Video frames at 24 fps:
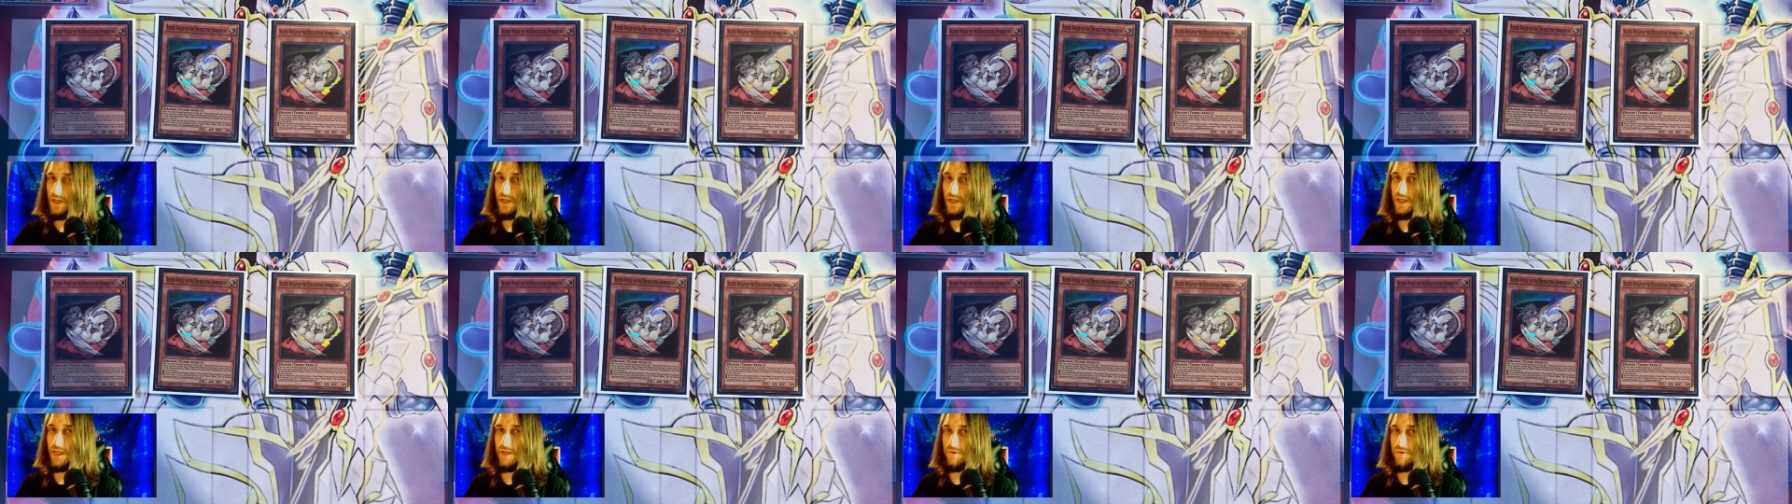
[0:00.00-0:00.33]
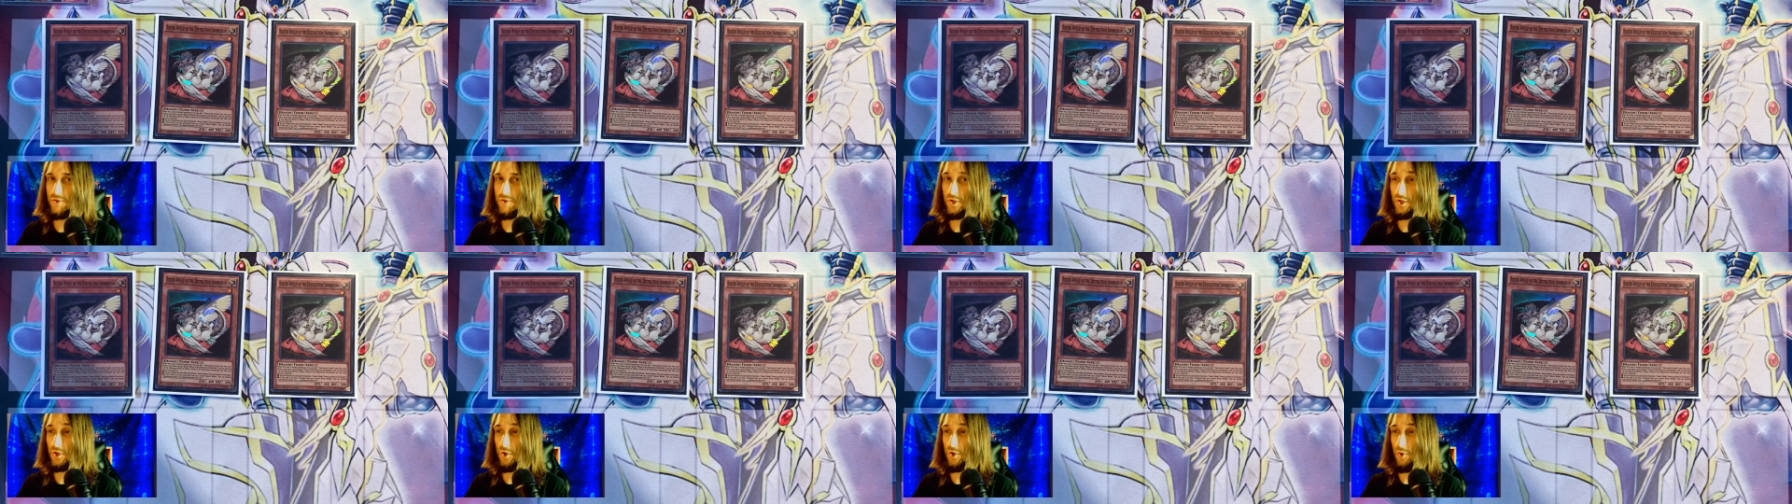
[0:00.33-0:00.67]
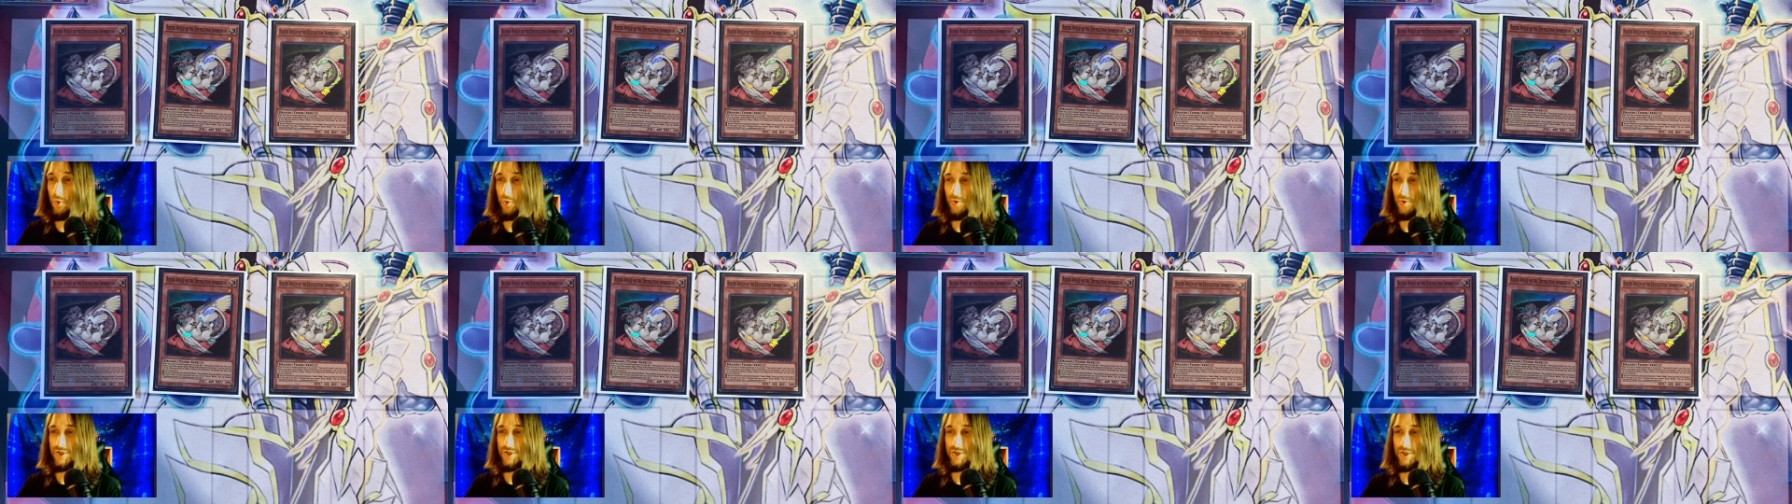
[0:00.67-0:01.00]
He is our
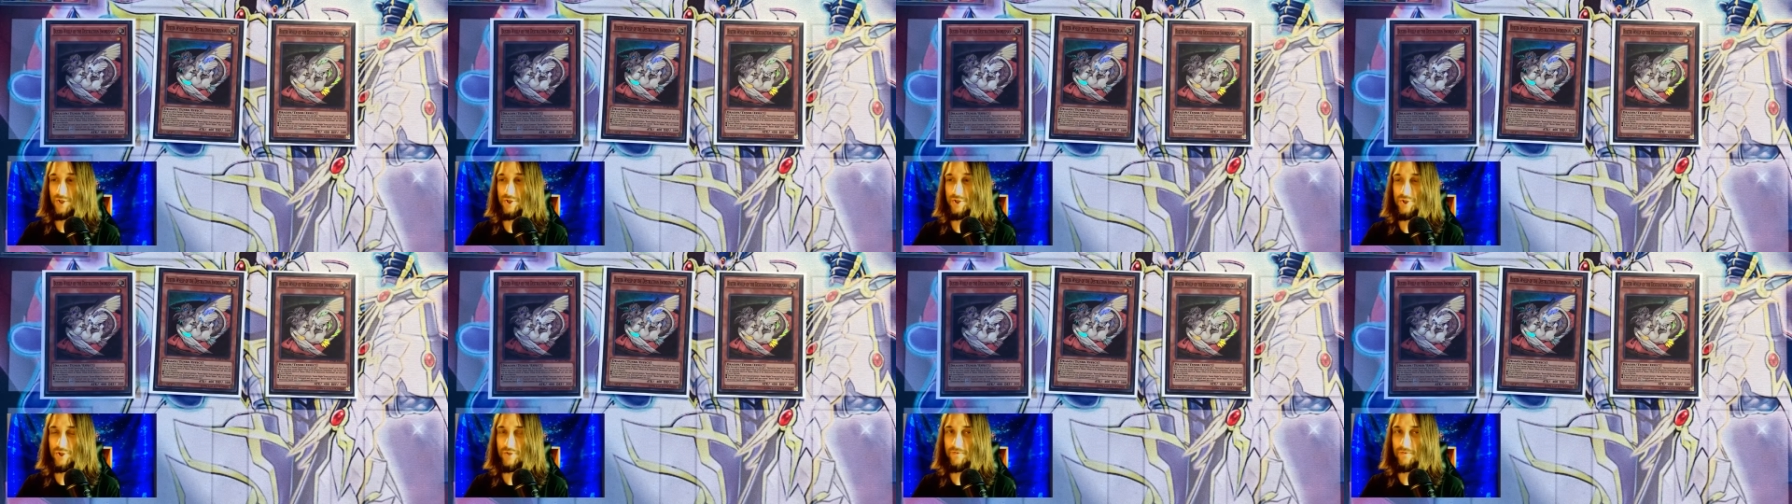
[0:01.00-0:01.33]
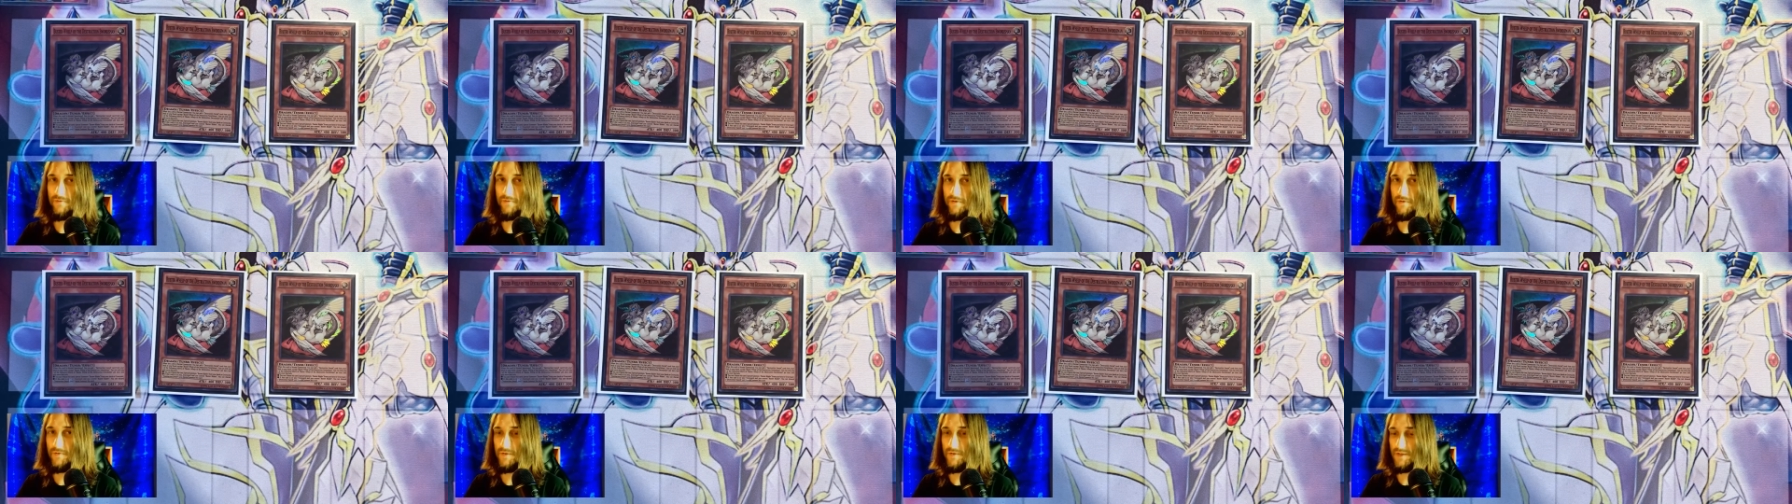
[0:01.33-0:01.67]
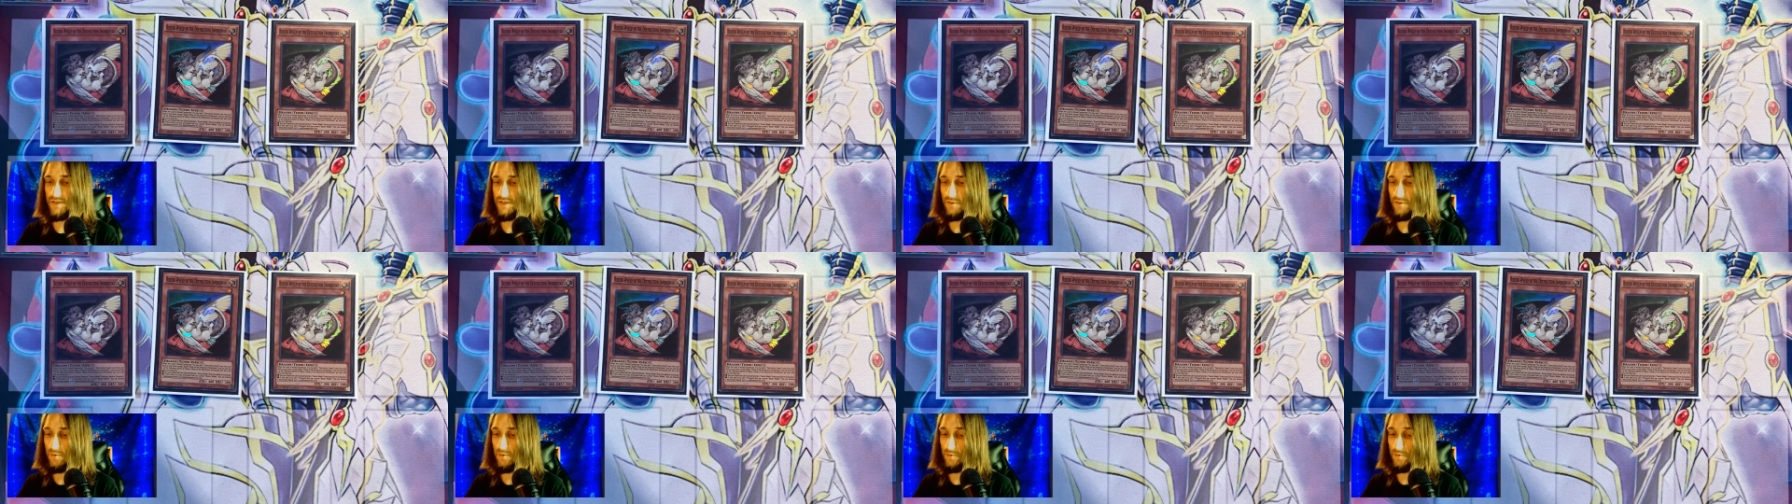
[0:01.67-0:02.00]
core searcher for
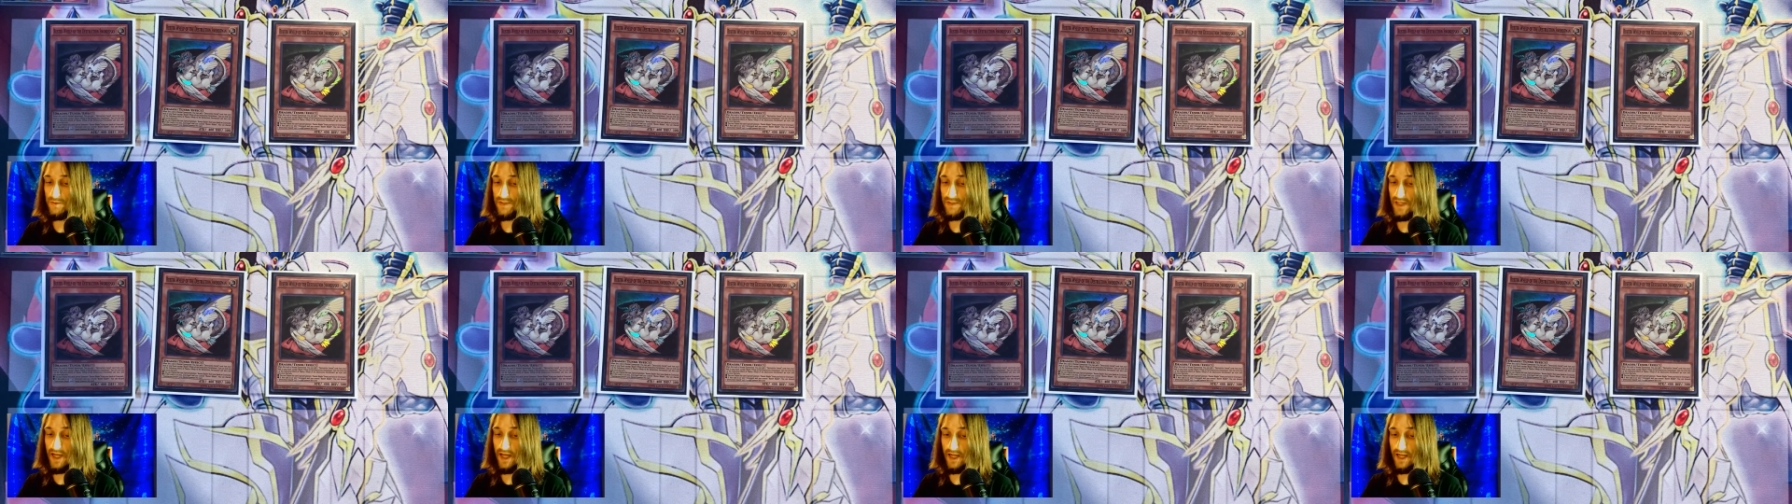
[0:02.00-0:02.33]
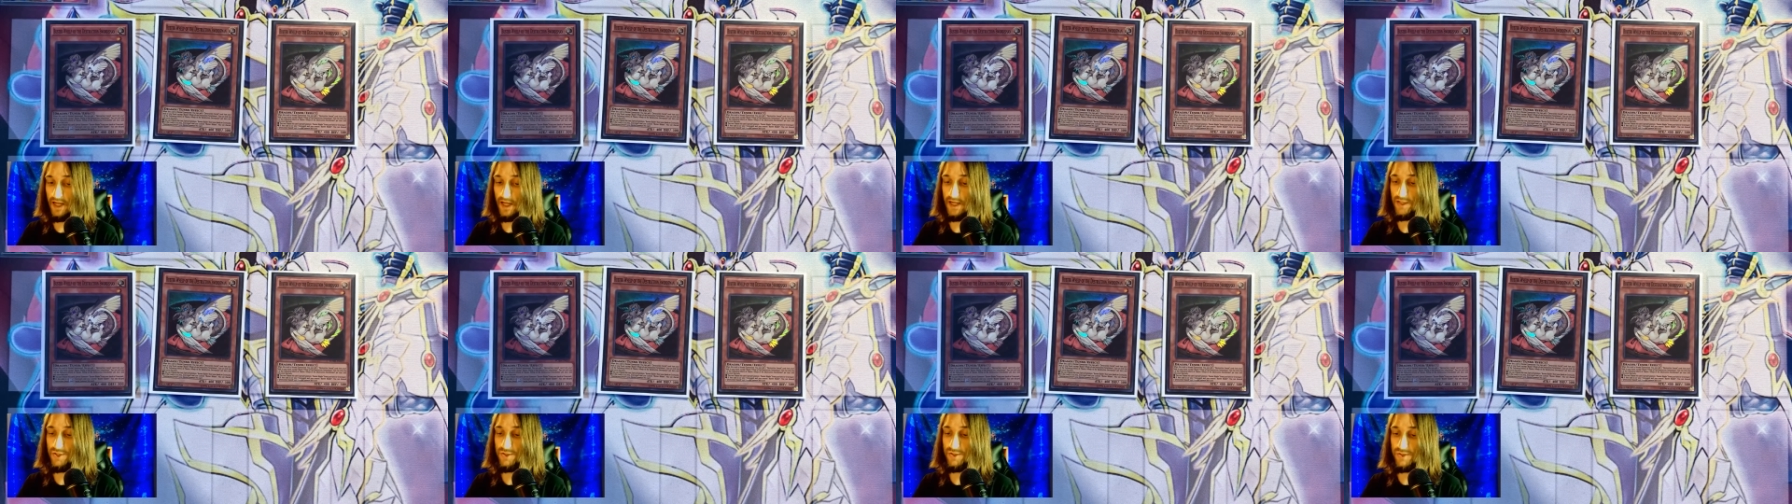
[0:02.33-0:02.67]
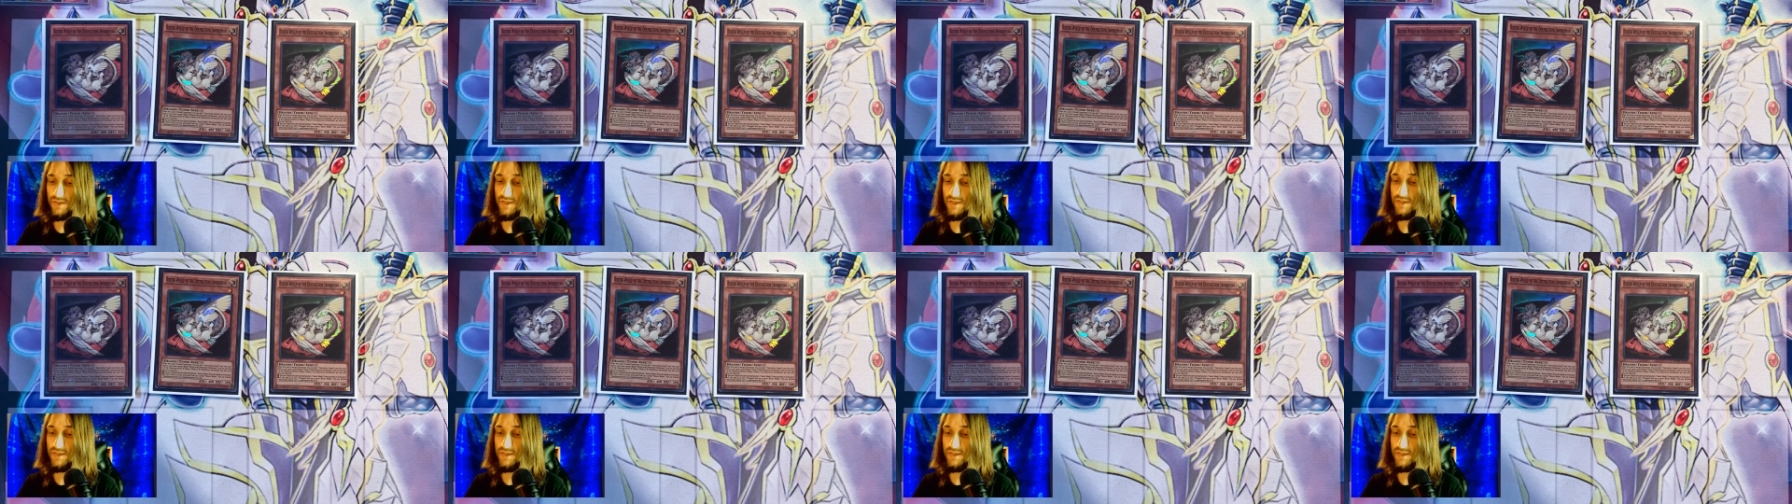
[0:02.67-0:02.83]
this whole deck, actually.